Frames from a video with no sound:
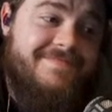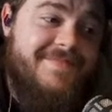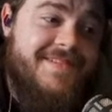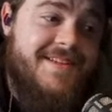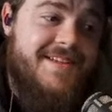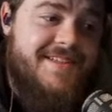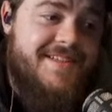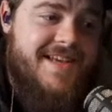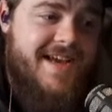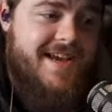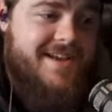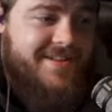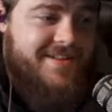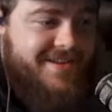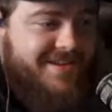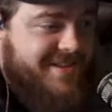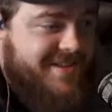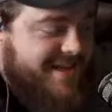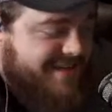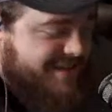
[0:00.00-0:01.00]

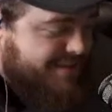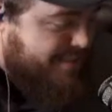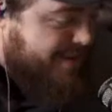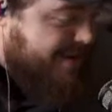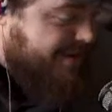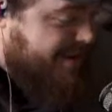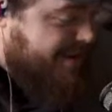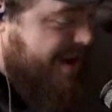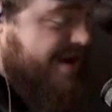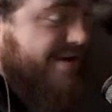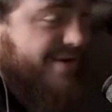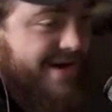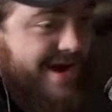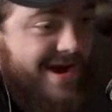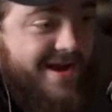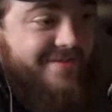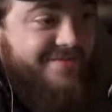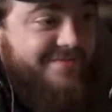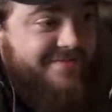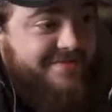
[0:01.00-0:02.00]
Exactly. That's, I mean, how
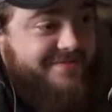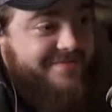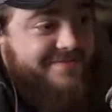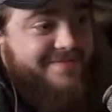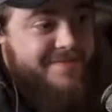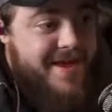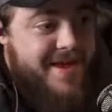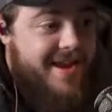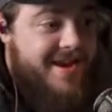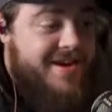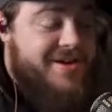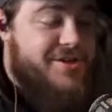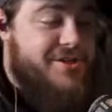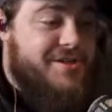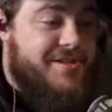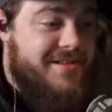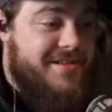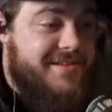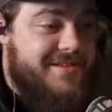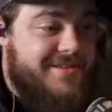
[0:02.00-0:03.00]
I've
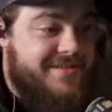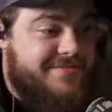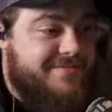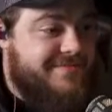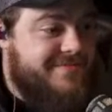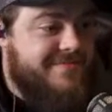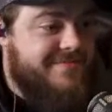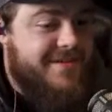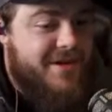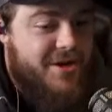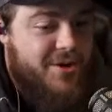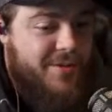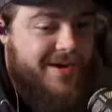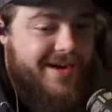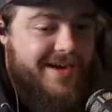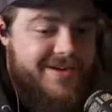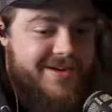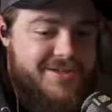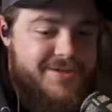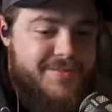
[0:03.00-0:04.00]
managed to
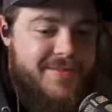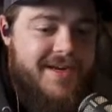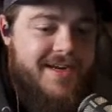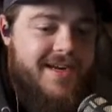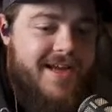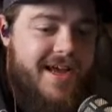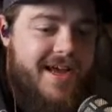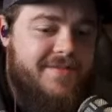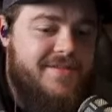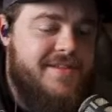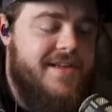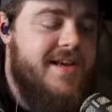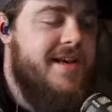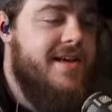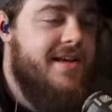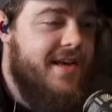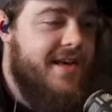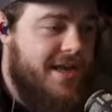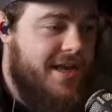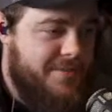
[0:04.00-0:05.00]
acquire so many knives.
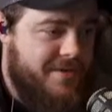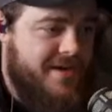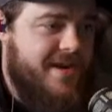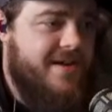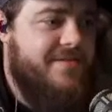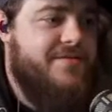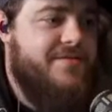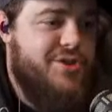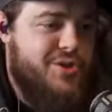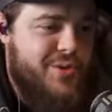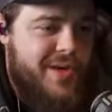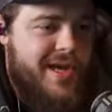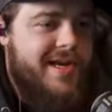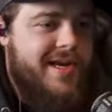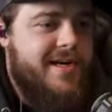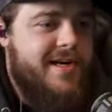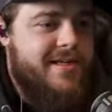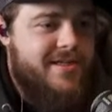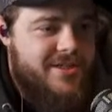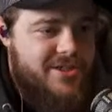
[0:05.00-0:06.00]
I mean, I've
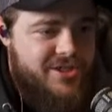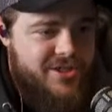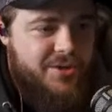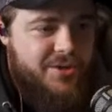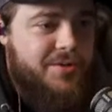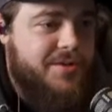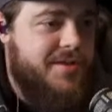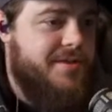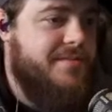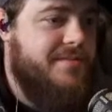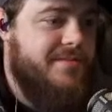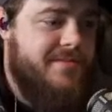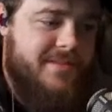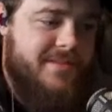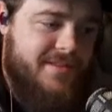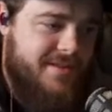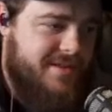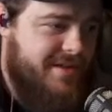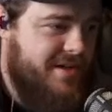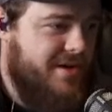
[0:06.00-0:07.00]
traded and sold and,
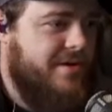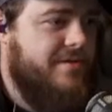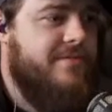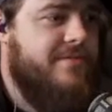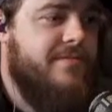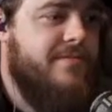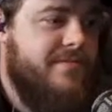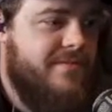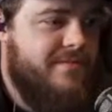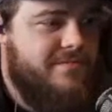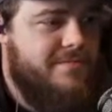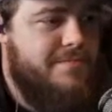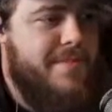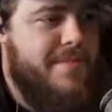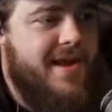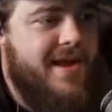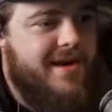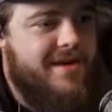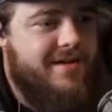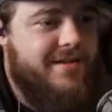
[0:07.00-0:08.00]

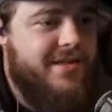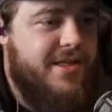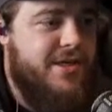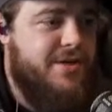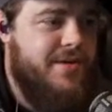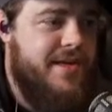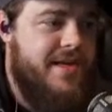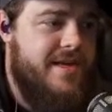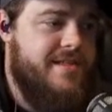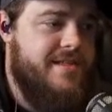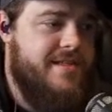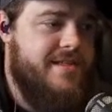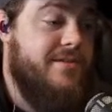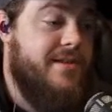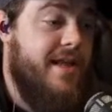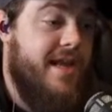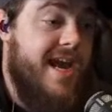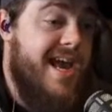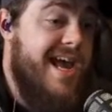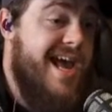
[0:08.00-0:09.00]
made it a little easier.
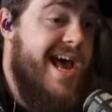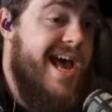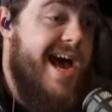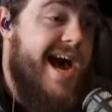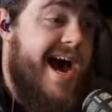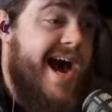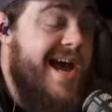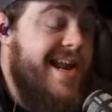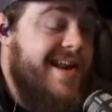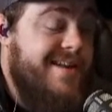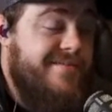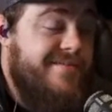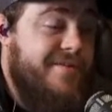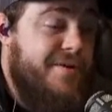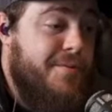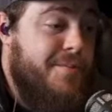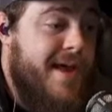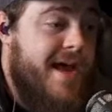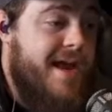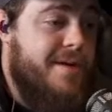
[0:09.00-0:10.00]
Like, I didn't
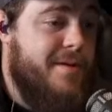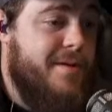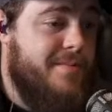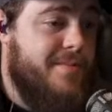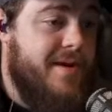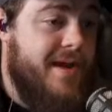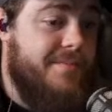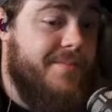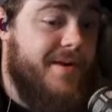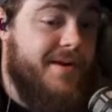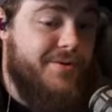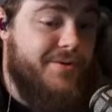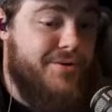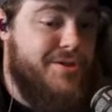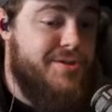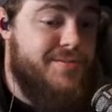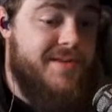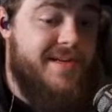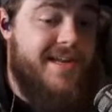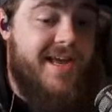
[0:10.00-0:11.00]
feel bad about buying my
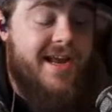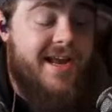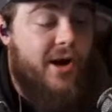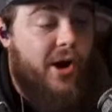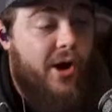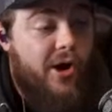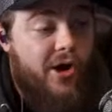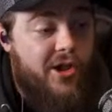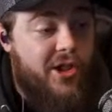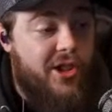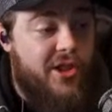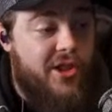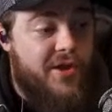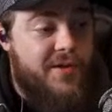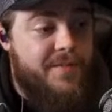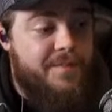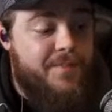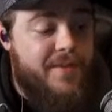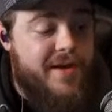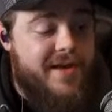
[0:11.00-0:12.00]
Norseman at all
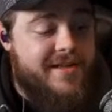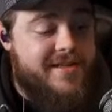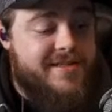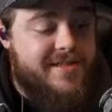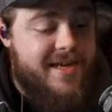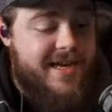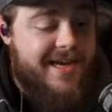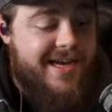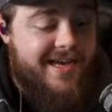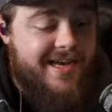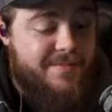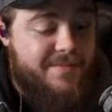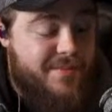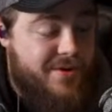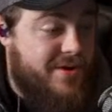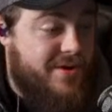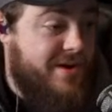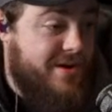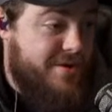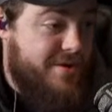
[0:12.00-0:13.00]
because I
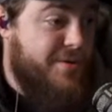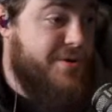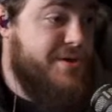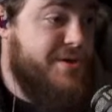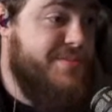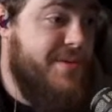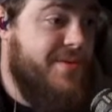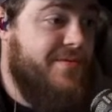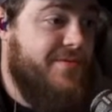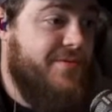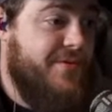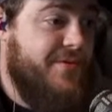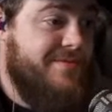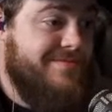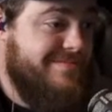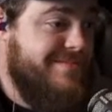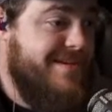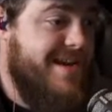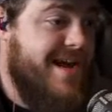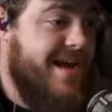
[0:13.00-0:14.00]
bought a Norseman
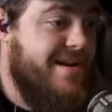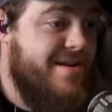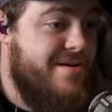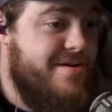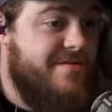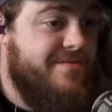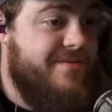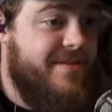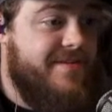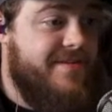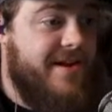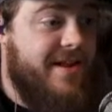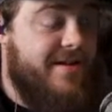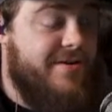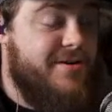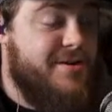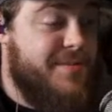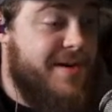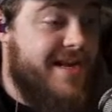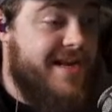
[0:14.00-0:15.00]
for
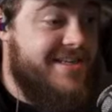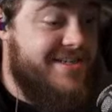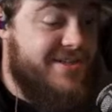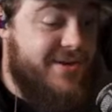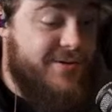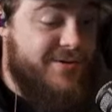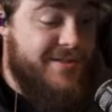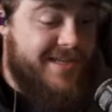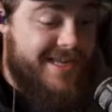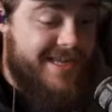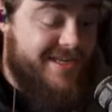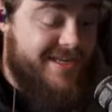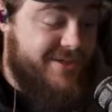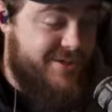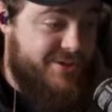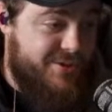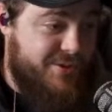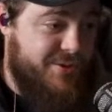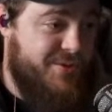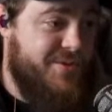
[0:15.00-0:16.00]
$950, but I sold like
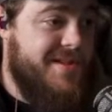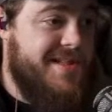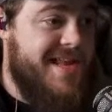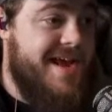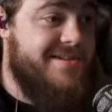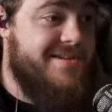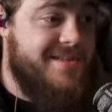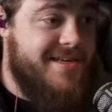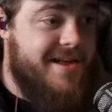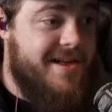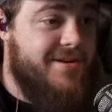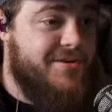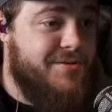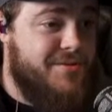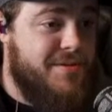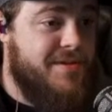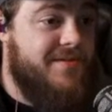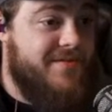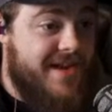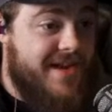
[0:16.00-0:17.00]
$2,000 or $3,000
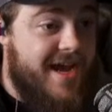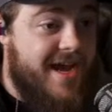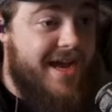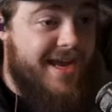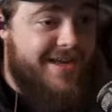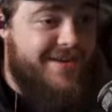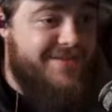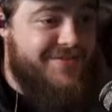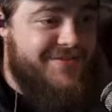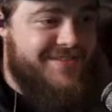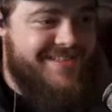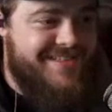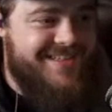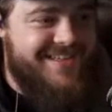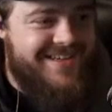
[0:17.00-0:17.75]
worth of knives.